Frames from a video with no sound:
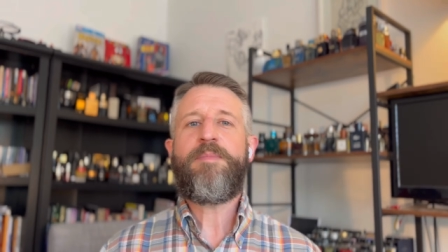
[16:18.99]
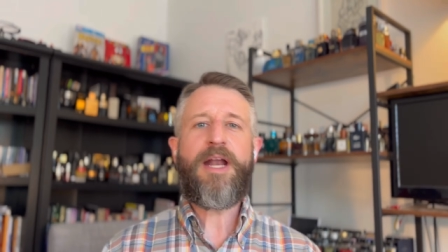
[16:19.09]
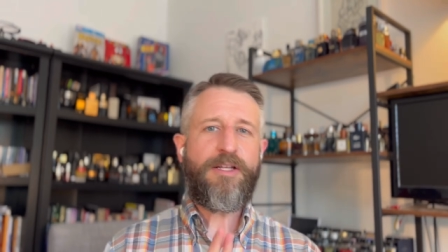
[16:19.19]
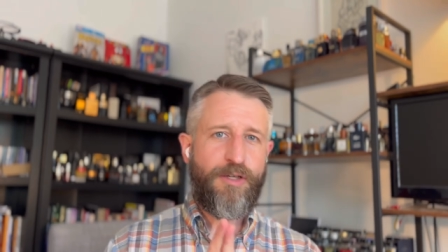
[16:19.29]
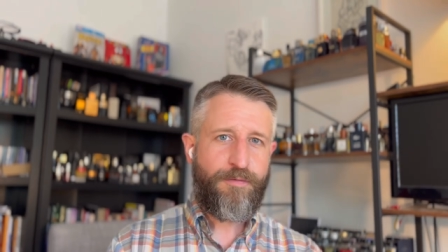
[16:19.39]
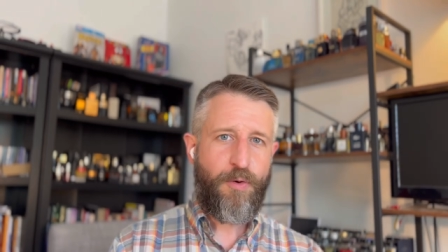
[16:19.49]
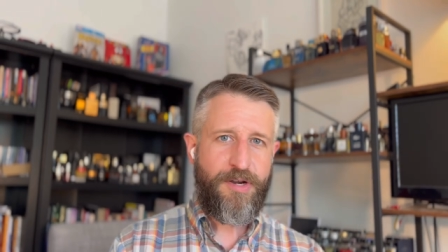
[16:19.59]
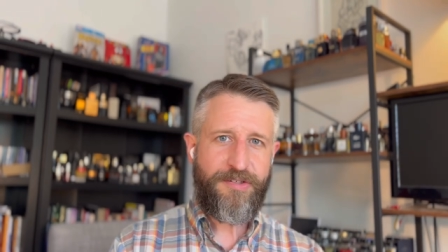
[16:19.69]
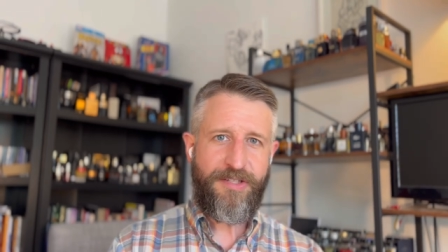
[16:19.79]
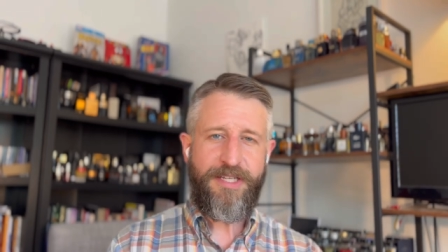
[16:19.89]
but I look
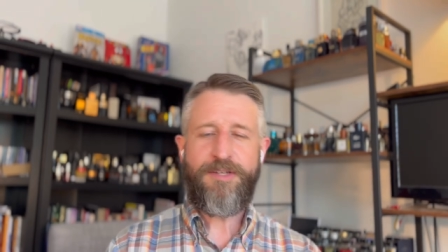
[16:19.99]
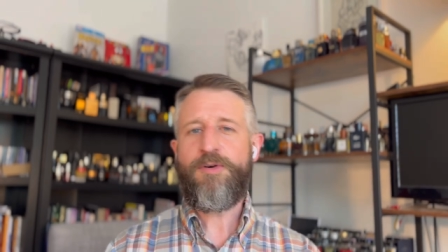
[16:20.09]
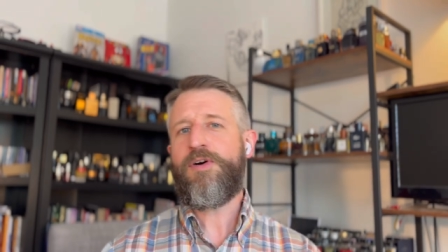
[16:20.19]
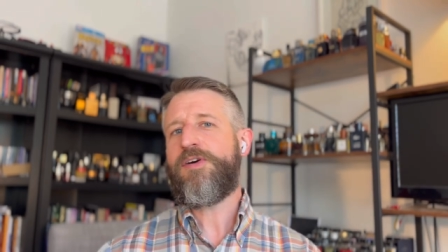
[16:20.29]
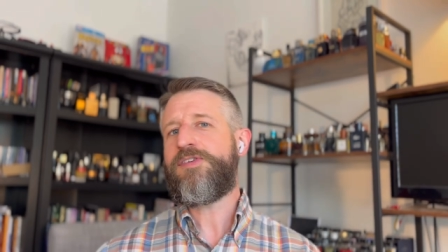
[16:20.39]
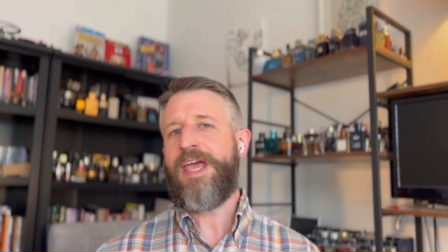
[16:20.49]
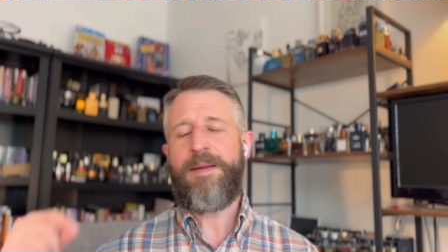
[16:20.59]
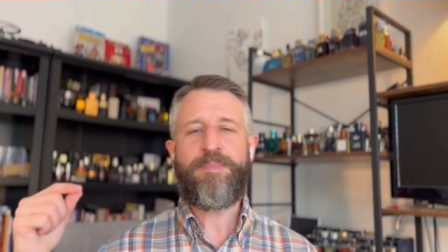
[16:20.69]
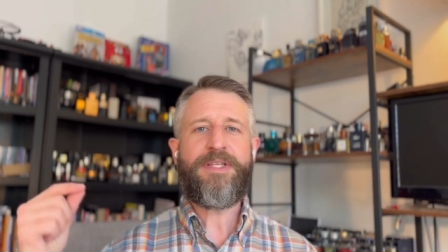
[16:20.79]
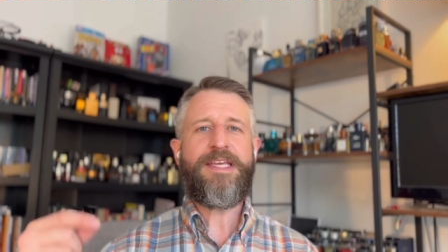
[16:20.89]
forward to seeing yours
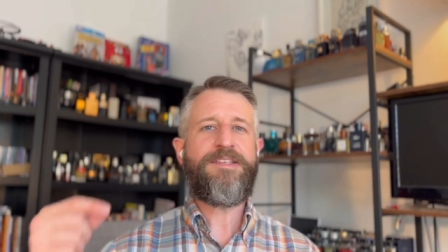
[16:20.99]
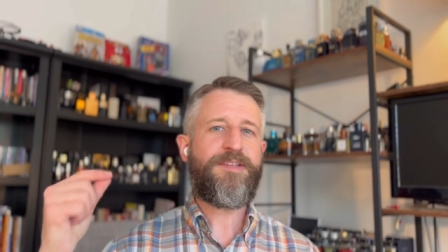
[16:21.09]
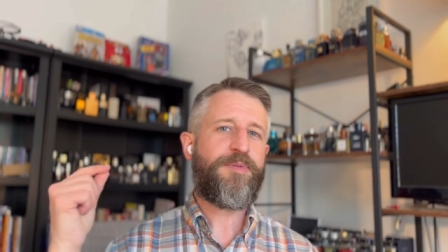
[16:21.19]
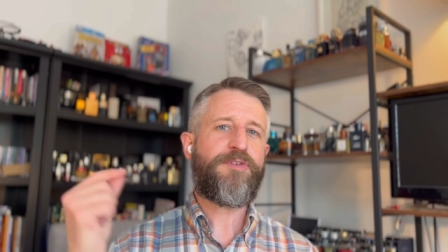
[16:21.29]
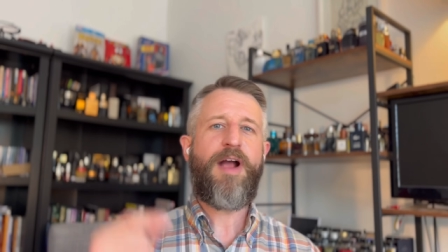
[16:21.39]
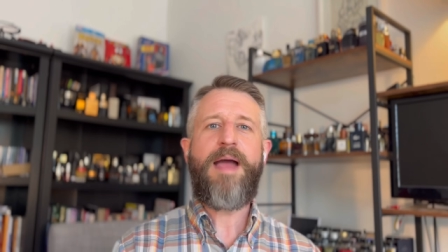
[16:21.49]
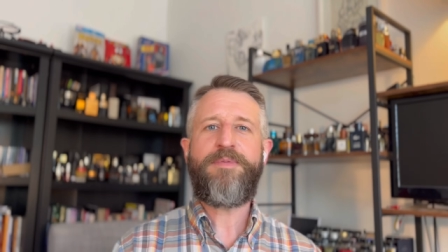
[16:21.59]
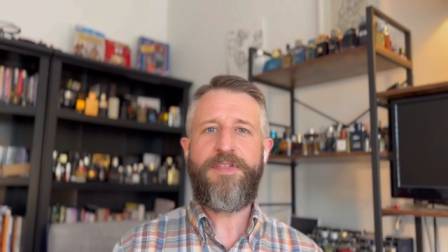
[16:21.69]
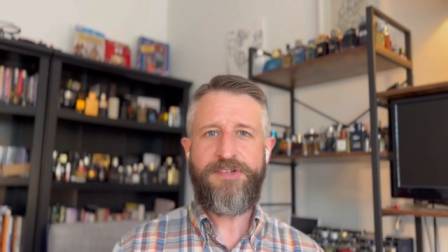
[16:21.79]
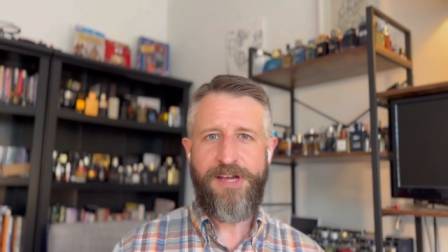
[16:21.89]
and please
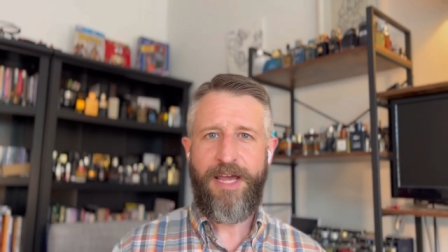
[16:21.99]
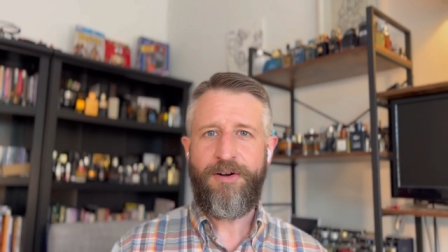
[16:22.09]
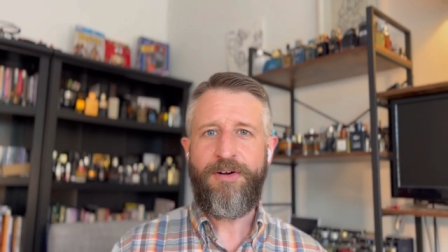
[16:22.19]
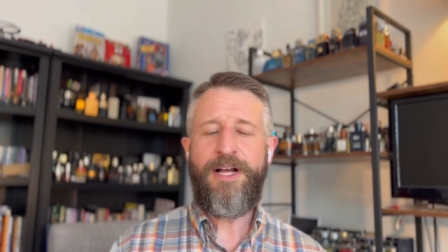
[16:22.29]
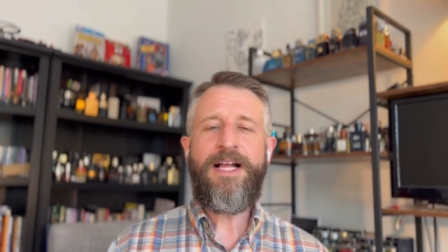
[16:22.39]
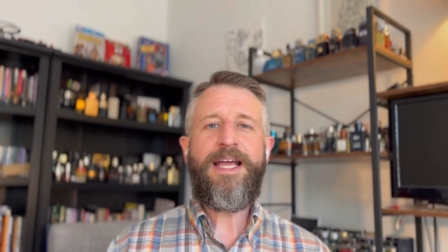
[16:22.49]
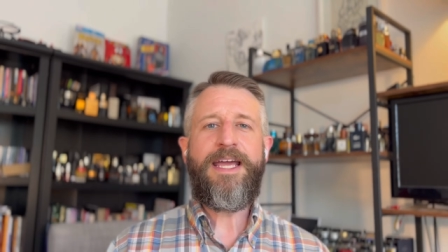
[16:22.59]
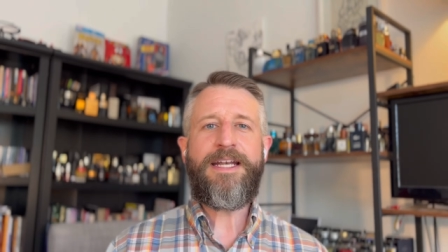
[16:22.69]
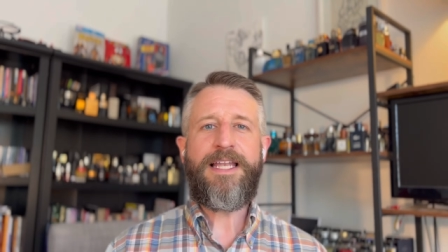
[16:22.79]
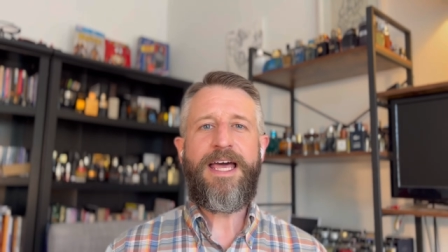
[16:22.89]
subscribe to the channel
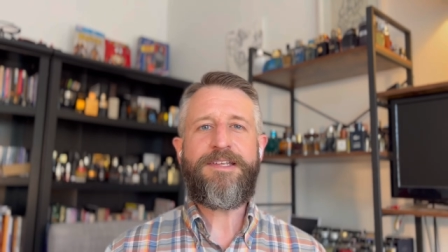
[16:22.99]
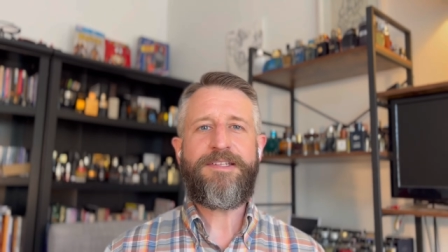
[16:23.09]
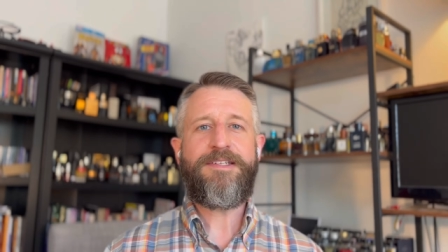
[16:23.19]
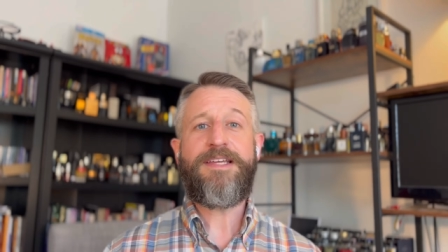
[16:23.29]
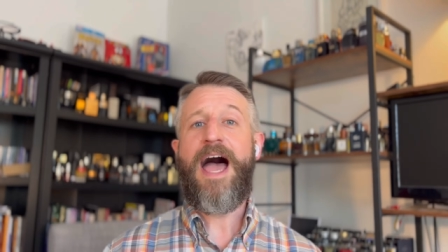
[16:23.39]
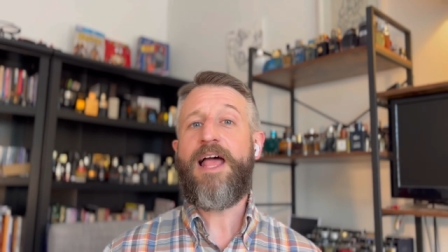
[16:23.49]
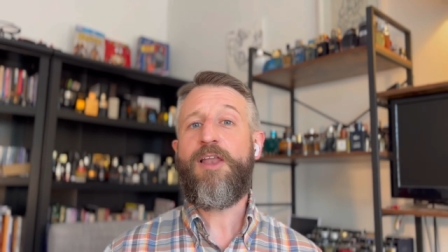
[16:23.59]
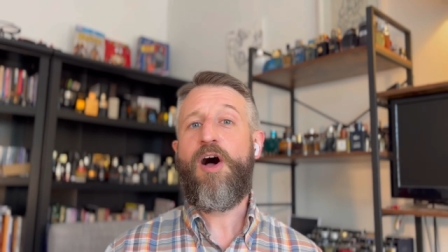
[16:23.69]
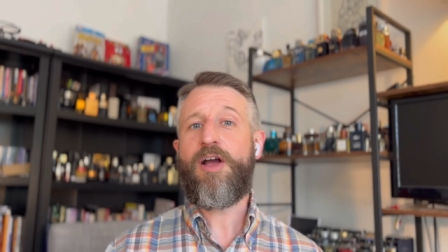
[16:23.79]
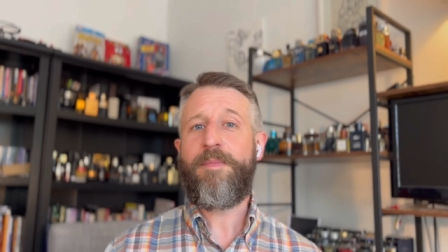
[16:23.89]
and let's
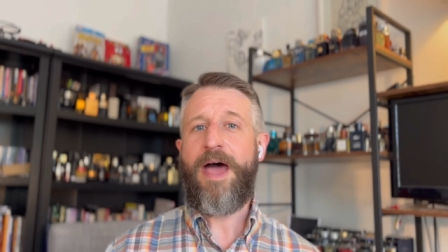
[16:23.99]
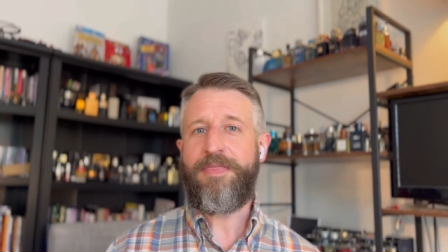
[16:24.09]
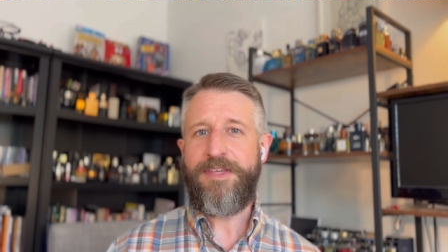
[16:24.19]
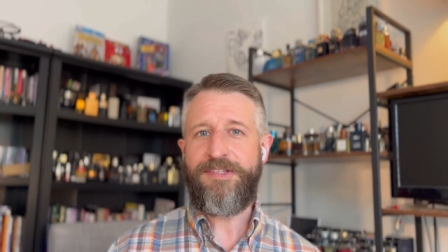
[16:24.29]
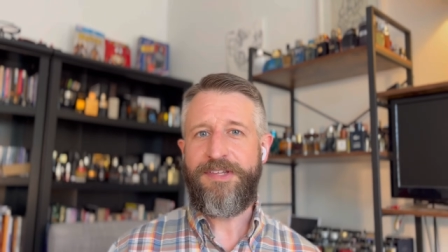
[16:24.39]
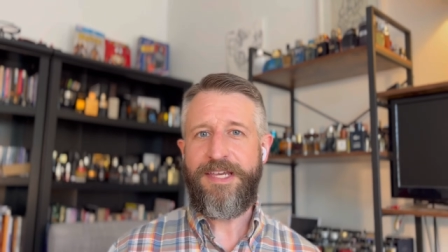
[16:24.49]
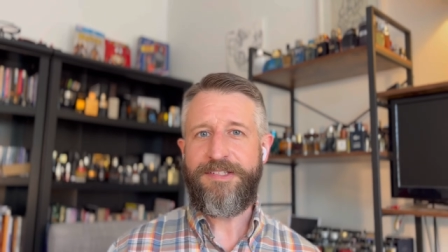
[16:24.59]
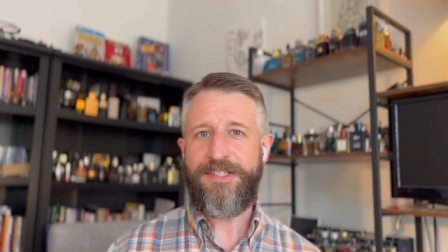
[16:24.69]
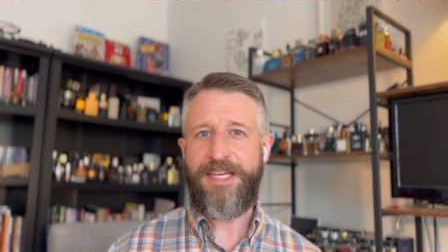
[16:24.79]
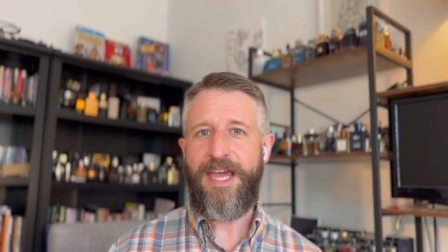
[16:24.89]
dialogue about these
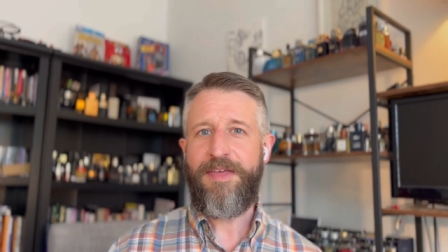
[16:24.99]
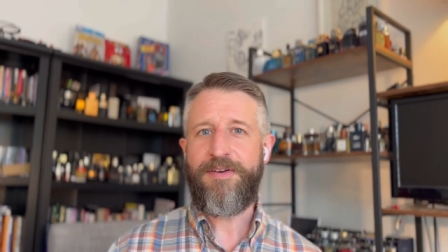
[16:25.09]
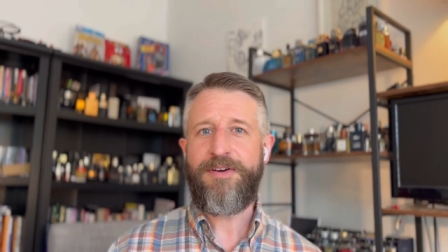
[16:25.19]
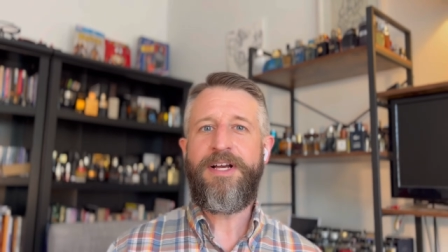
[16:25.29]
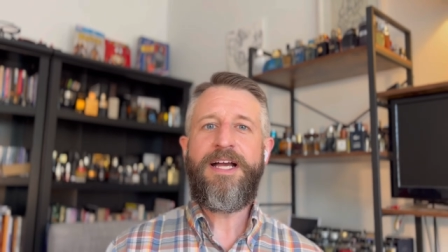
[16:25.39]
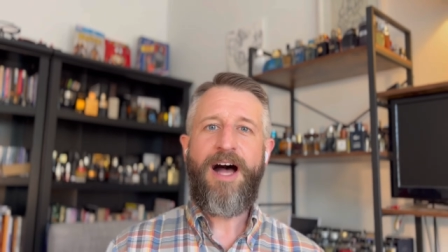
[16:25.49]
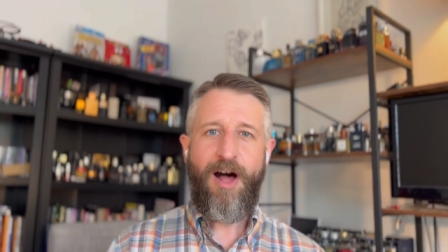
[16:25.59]
things together.